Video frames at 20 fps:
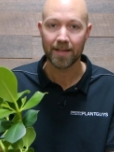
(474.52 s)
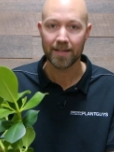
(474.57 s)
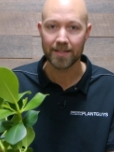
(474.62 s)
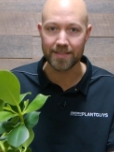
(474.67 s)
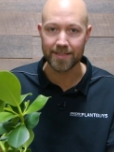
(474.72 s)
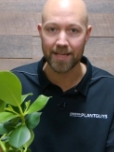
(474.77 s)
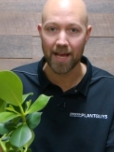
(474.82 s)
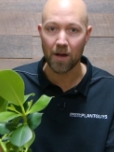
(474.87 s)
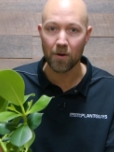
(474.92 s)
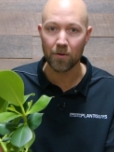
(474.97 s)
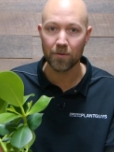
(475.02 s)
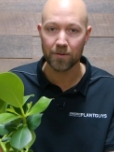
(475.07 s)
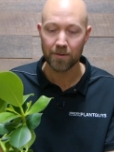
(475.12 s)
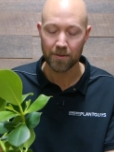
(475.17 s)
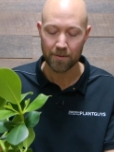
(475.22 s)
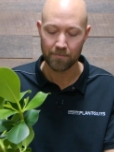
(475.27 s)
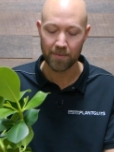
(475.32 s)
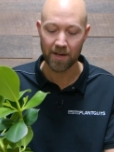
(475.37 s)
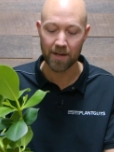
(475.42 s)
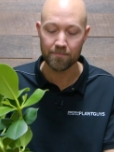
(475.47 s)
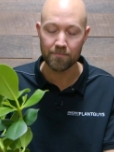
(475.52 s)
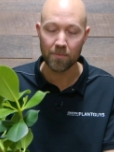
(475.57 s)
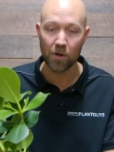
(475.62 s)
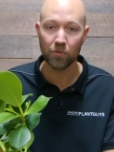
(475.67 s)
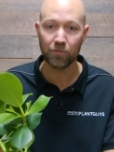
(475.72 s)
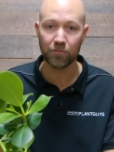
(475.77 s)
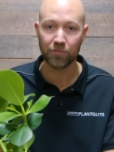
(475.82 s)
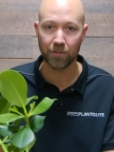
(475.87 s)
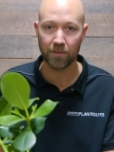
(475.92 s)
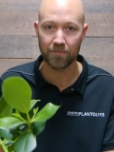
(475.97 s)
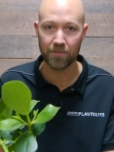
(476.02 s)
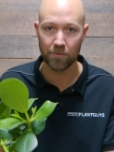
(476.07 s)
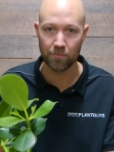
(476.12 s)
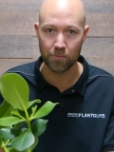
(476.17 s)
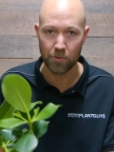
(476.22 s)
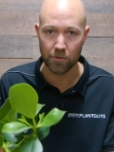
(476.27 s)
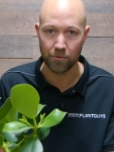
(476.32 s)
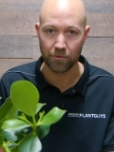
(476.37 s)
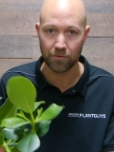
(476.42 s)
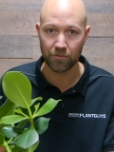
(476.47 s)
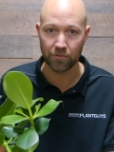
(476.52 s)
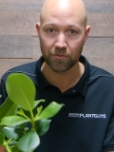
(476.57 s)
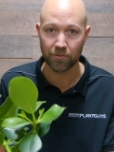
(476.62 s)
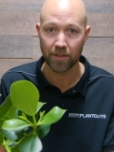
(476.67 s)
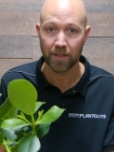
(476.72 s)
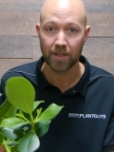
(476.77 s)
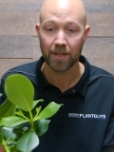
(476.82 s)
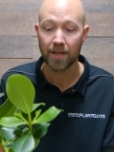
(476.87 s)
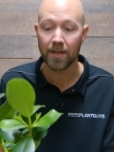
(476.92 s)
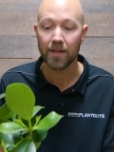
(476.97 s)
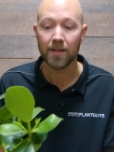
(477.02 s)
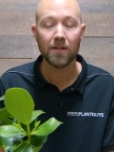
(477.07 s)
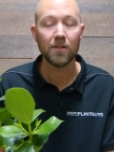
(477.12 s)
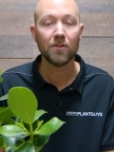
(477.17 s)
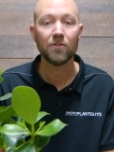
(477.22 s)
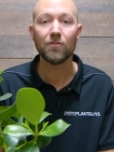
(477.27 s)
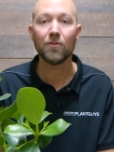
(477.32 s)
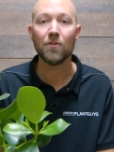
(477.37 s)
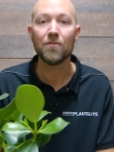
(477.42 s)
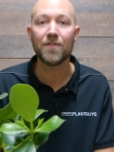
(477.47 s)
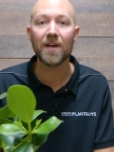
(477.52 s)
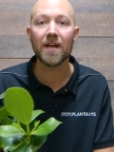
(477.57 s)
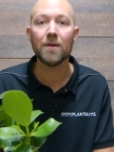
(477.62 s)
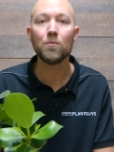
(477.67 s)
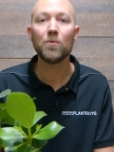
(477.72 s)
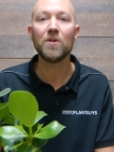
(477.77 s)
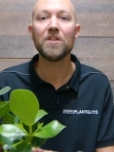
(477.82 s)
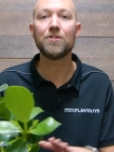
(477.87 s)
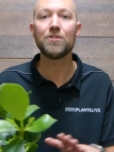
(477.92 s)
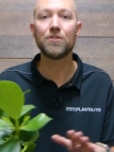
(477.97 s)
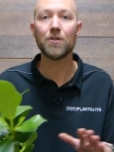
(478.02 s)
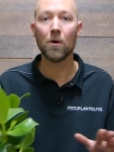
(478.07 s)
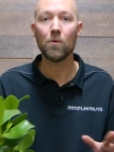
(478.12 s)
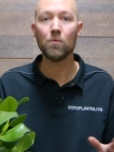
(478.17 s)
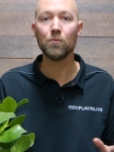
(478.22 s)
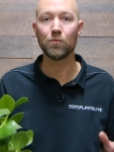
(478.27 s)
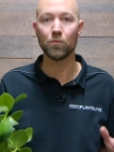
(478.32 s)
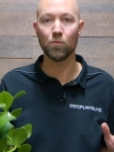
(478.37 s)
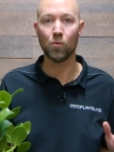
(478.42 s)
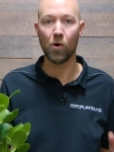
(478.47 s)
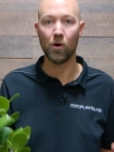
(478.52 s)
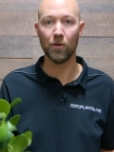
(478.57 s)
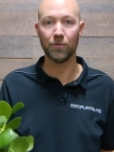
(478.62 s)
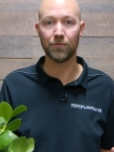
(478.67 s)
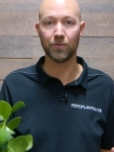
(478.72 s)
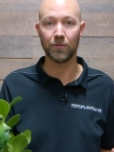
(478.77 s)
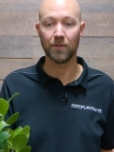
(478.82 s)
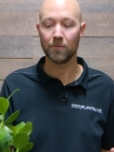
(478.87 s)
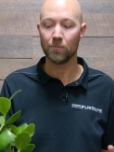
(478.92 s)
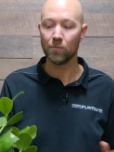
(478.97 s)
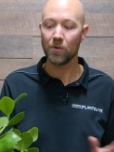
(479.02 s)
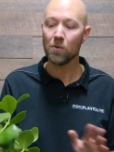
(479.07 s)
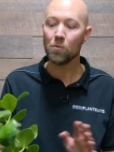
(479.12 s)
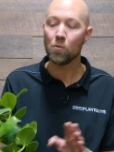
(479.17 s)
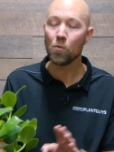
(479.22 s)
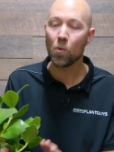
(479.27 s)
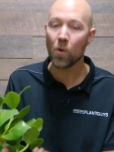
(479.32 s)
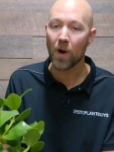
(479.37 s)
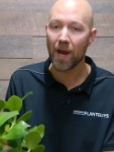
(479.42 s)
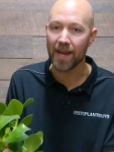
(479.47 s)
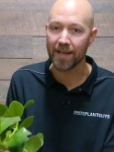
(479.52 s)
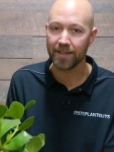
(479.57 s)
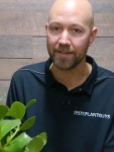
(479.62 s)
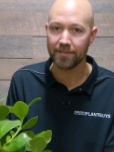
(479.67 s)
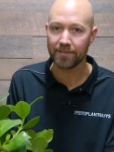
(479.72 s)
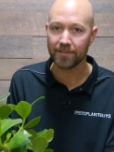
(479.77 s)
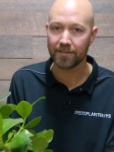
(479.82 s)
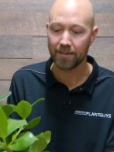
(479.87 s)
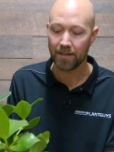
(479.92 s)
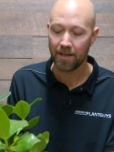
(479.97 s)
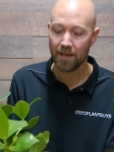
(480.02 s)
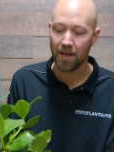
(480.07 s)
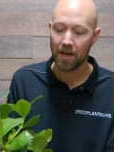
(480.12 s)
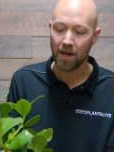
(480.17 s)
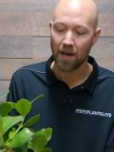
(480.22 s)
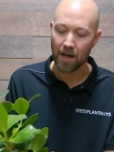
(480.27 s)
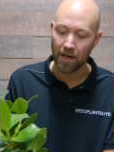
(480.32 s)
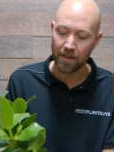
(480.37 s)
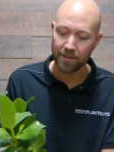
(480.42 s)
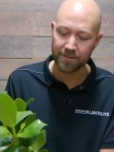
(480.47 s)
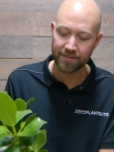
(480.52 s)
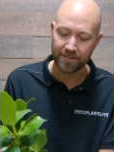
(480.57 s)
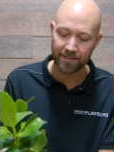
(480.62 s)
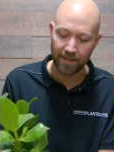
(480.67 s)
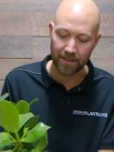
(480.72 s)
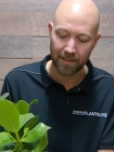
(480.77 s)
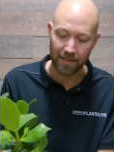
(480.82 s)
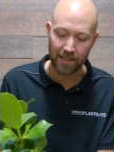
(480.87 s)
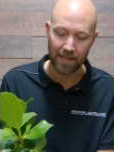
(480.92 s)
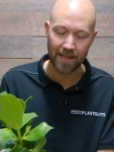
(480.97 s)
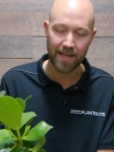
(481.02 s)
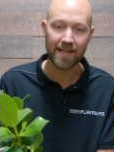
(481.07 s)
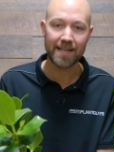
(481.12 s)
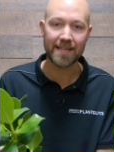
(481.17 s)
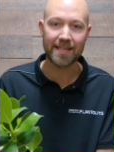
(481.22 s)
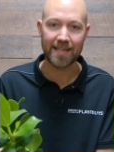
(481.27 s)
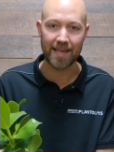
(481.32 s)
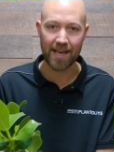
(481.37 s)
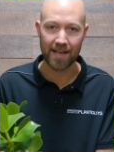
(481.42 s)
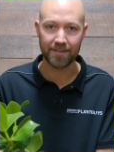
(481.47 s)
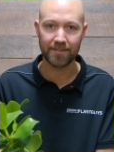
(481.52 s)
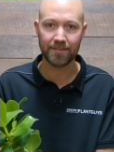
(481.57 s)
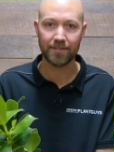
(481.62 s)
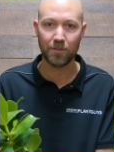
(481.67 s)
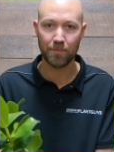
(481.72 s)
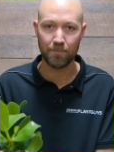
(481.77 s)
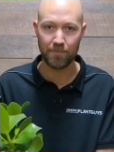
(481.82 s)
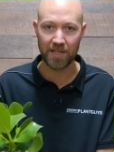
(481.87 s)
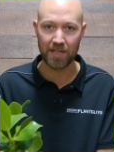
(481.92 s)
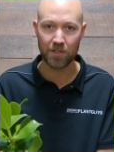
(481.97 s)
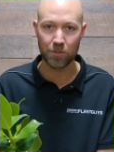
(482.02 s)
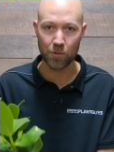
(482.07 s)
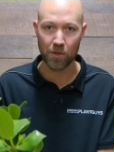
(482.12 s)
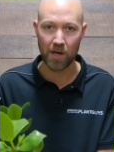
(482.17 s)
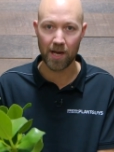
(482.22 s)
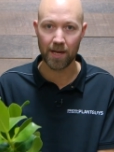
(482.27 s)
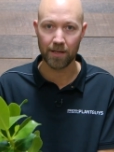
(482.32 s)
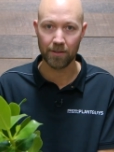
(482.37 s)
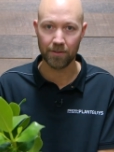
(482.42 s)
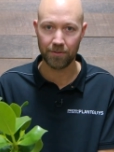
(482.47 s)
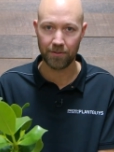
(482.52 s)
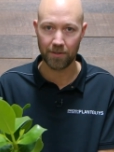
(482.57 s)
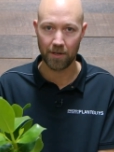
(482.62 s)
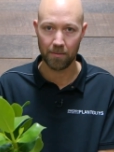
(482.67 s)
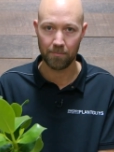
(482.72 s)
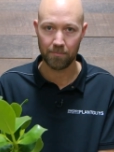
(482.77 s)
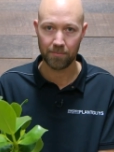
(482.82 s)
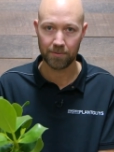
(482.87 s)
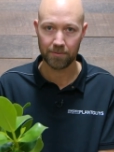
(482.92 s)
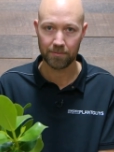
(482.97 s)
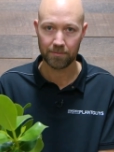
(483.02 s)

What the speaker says: down by most of the roots. So then we don't water, we wait until it gets to be dry on top.